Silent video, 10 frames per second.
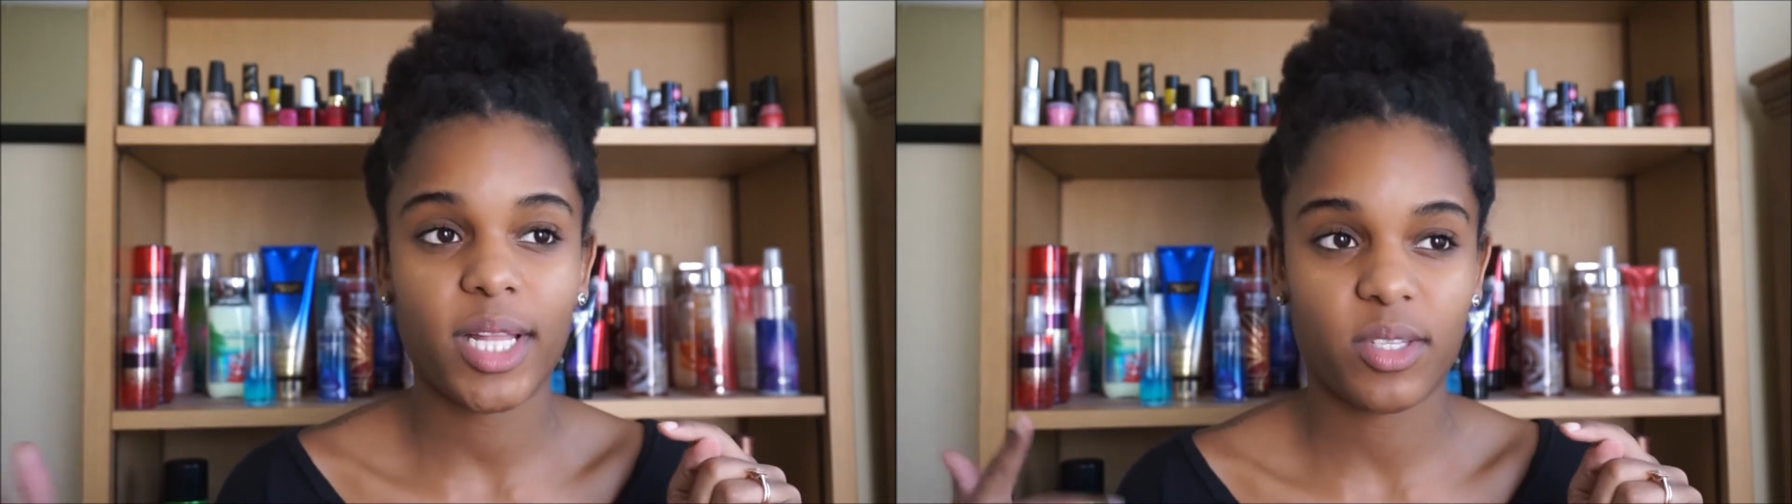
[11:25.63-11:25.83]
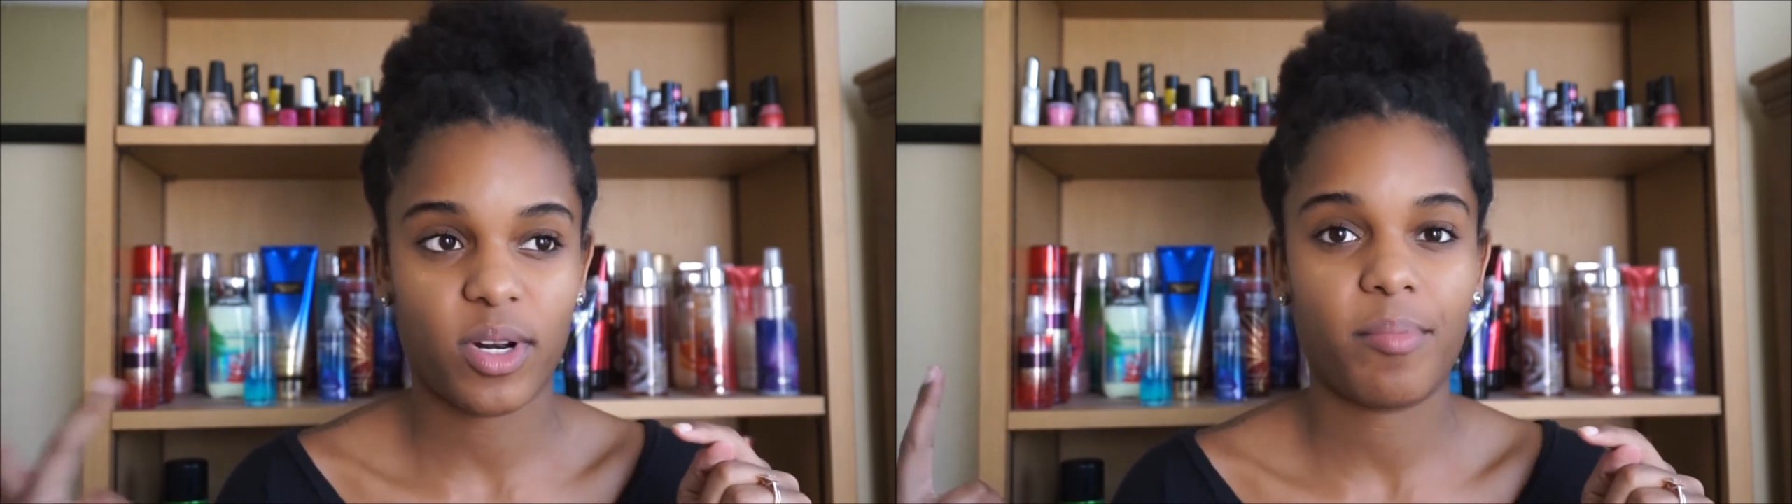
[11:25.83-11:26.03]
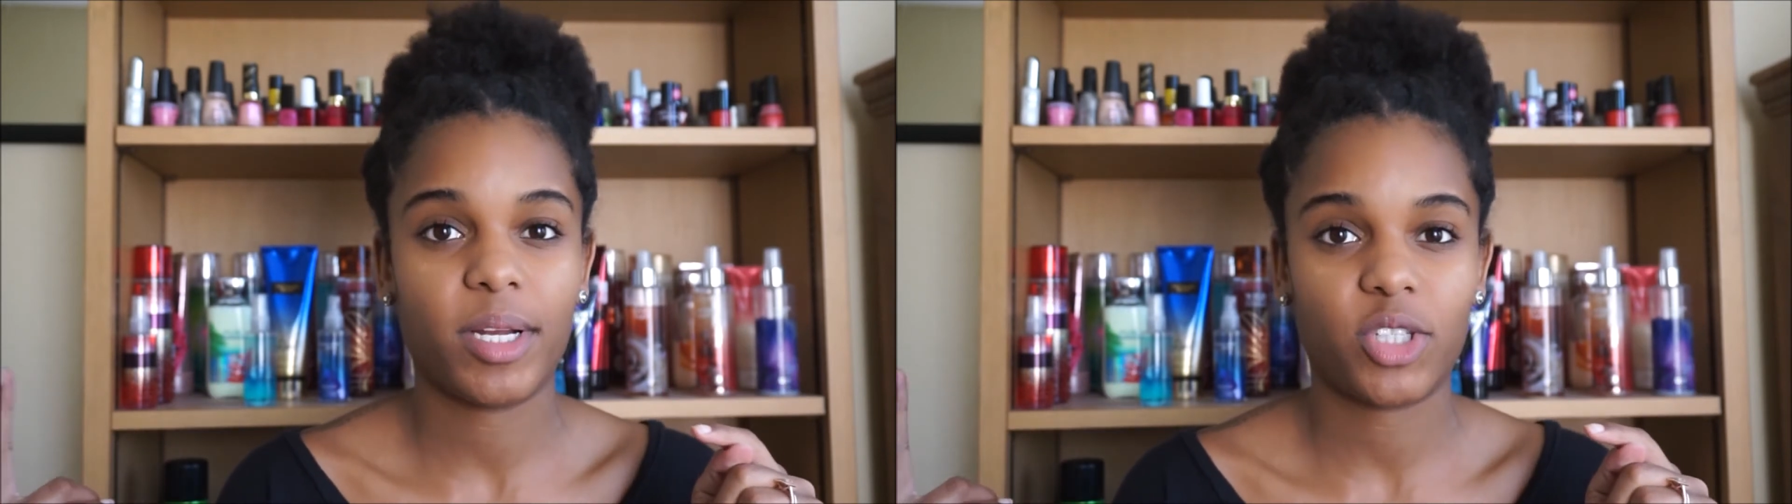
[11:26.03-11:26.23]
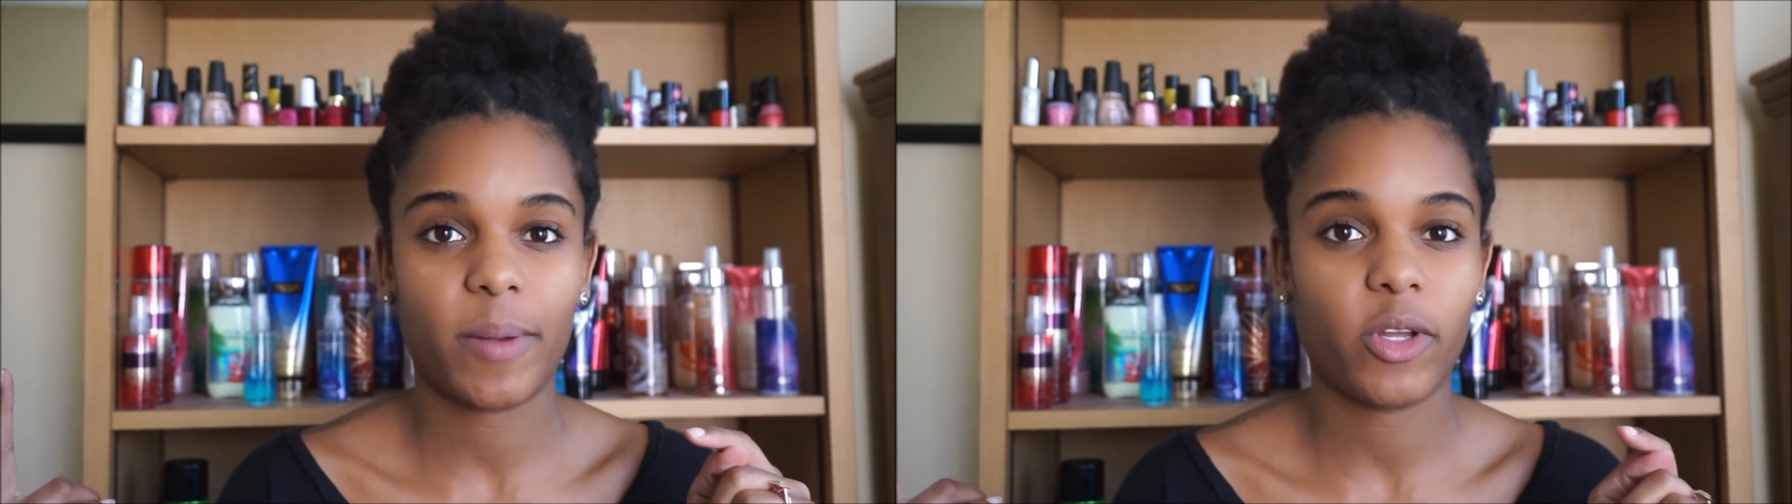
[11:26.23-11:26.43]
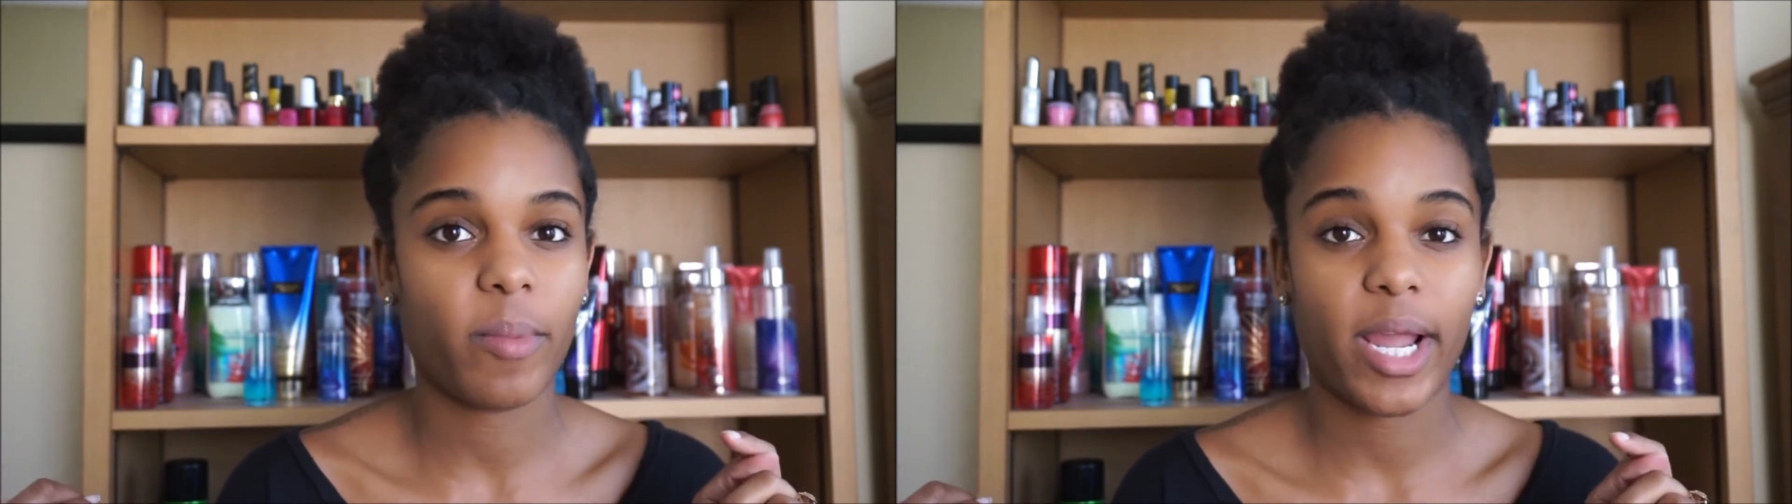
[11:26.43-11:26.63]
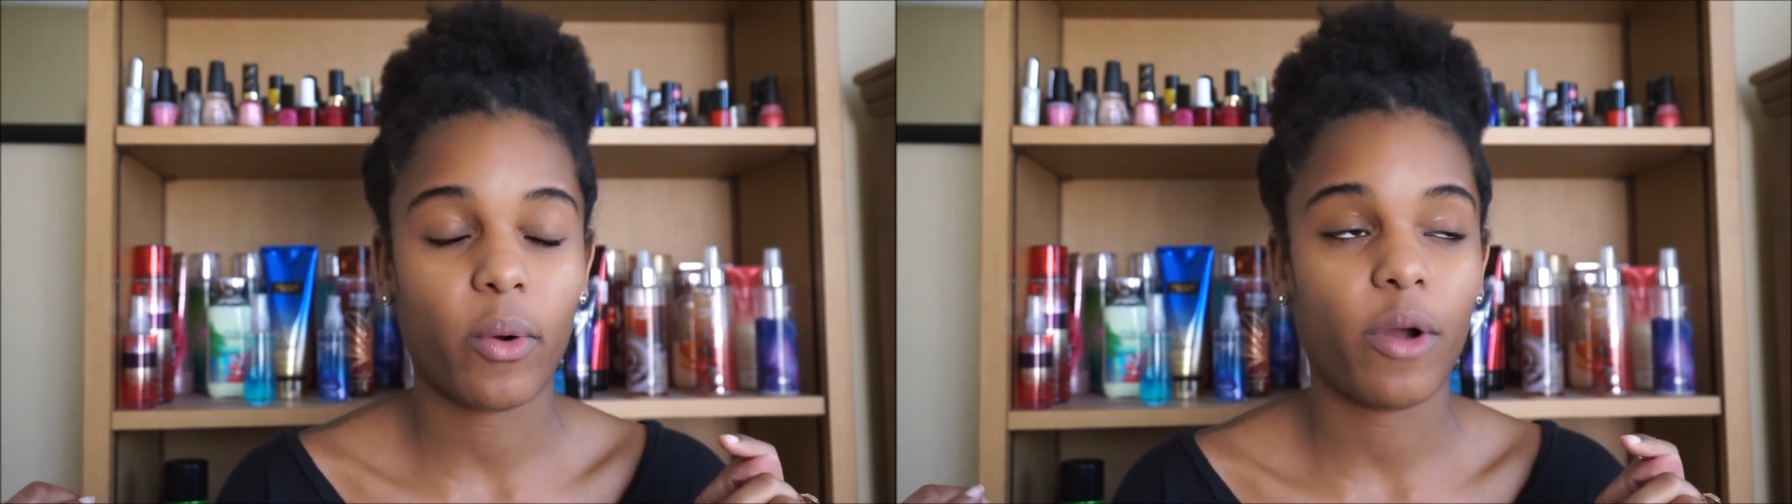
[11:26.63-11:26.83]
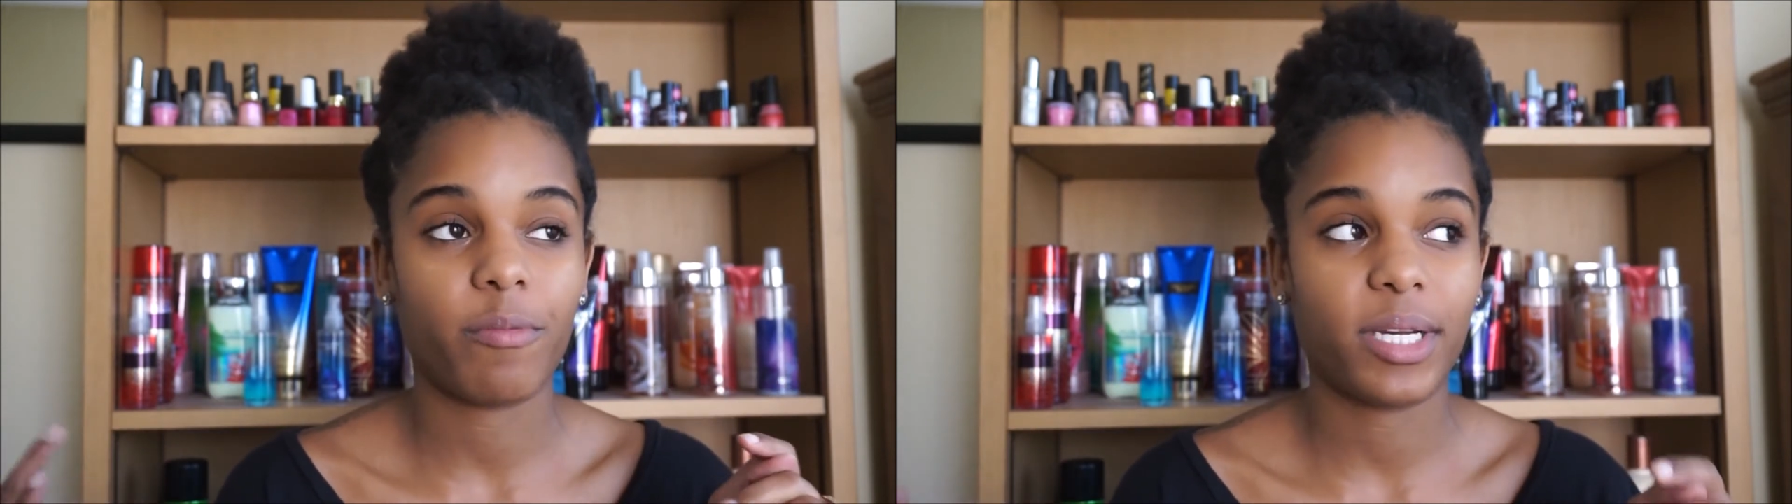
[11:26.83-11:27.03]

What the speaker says: that's when I big chopped all my hair off,